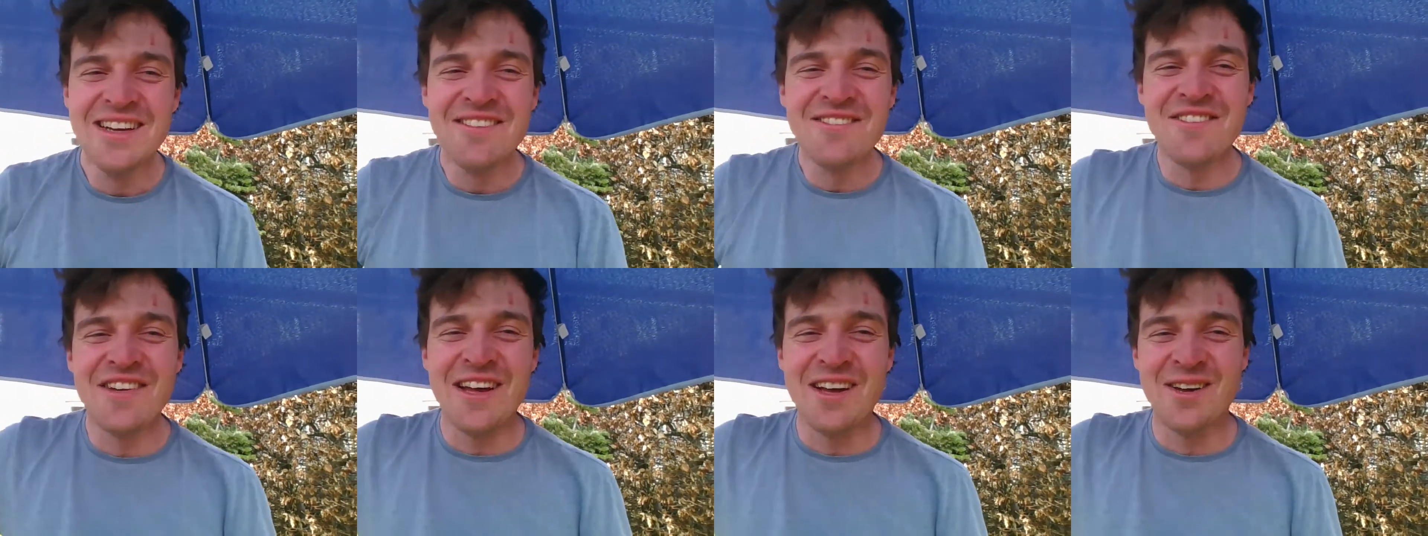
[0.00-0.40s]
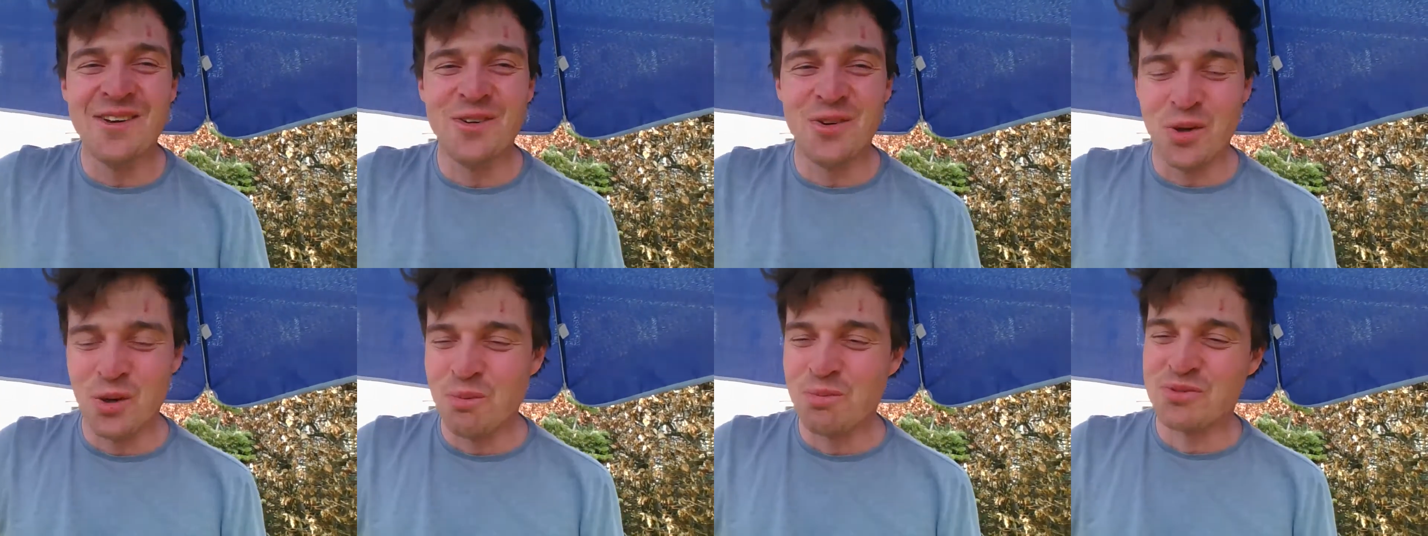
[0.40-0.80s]
That
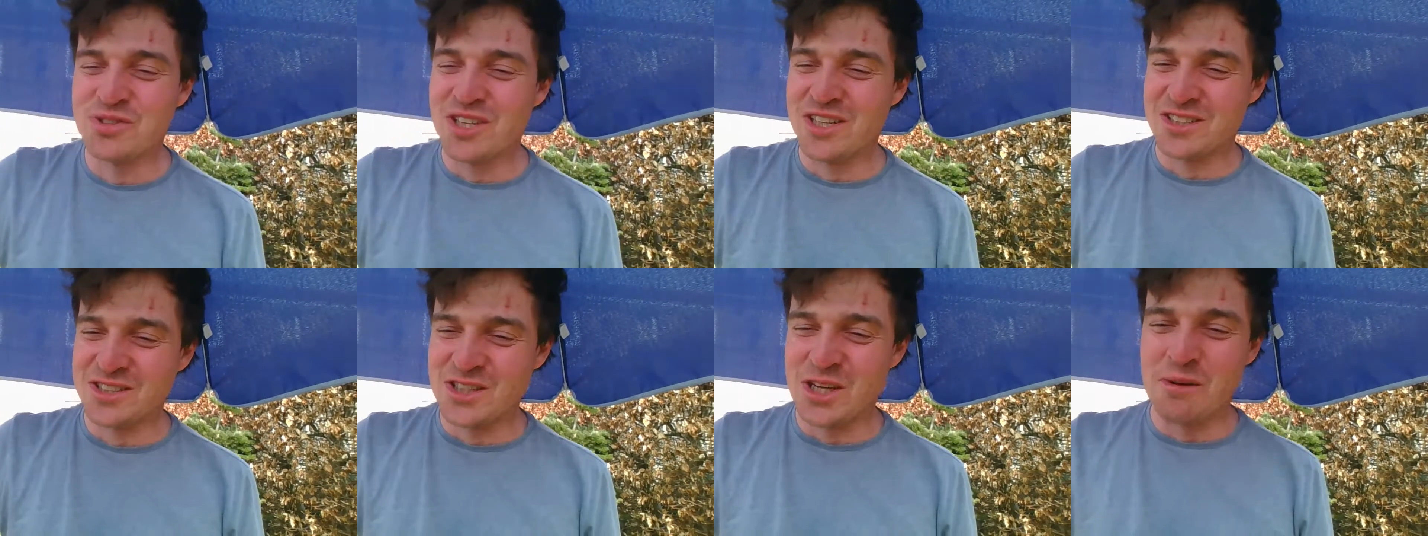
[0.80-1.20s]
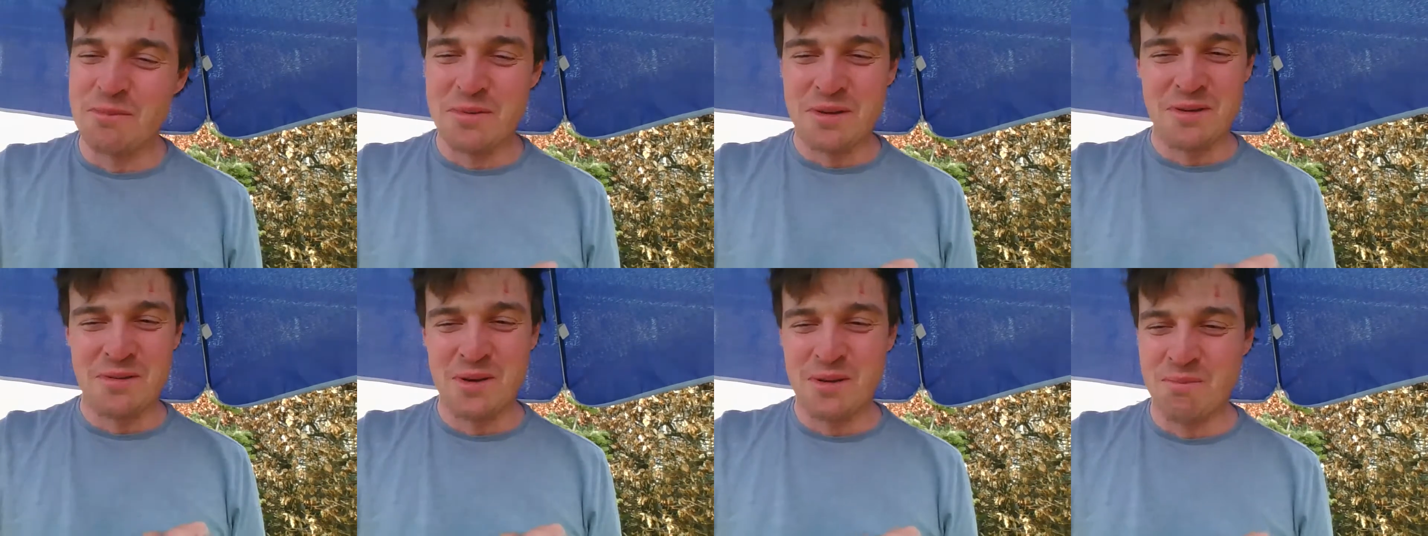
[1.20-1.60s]
Orbiter is going to
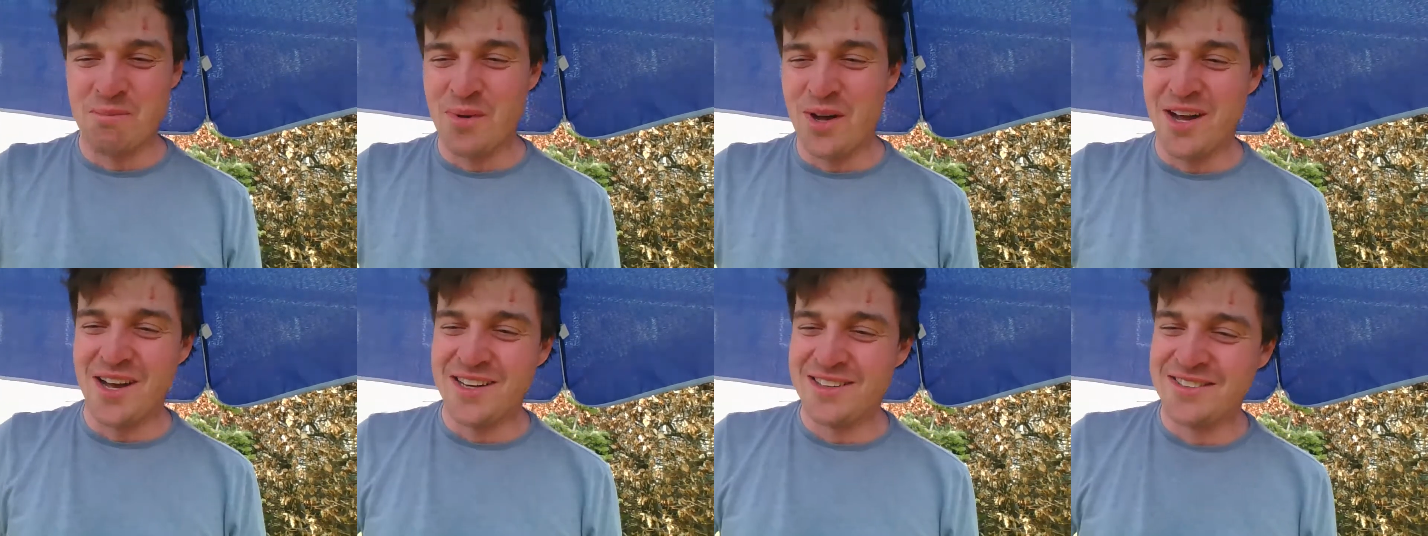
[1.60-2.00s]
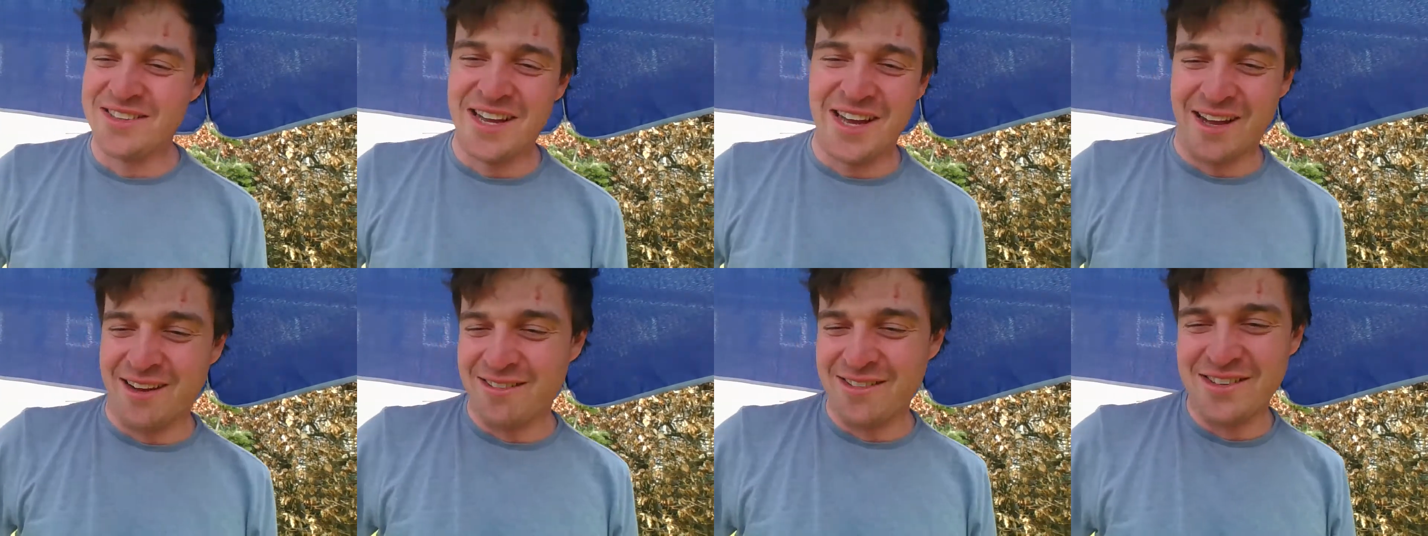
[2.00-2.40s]
be in my mind
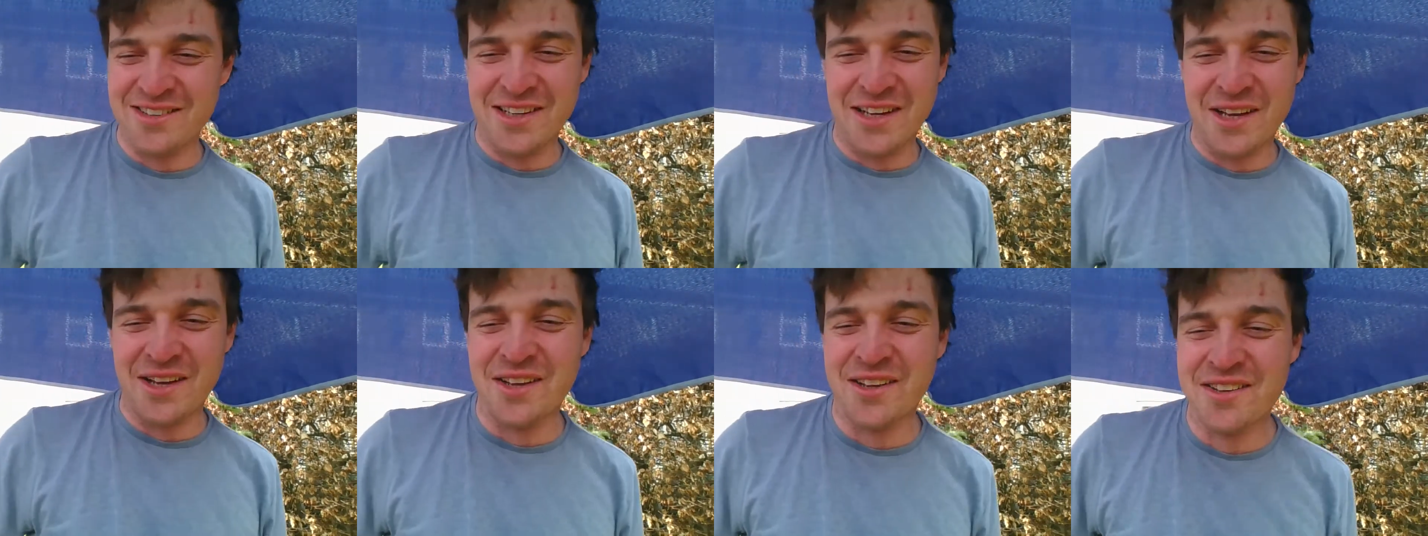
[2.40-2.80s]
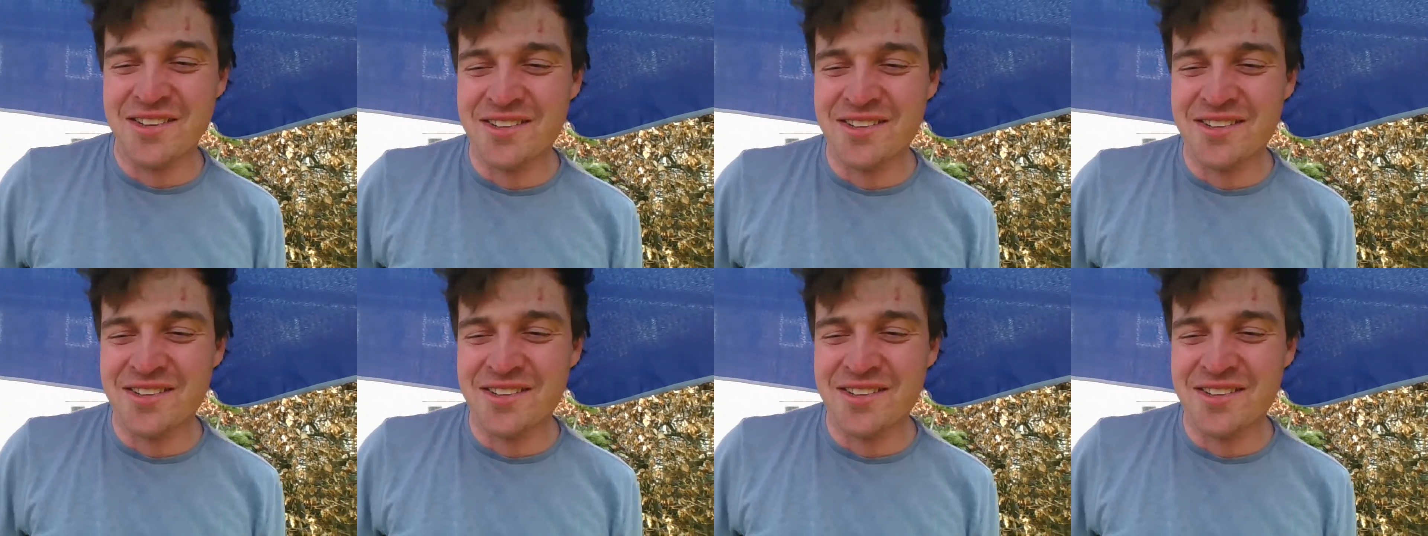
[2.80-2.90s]
now, isn't it?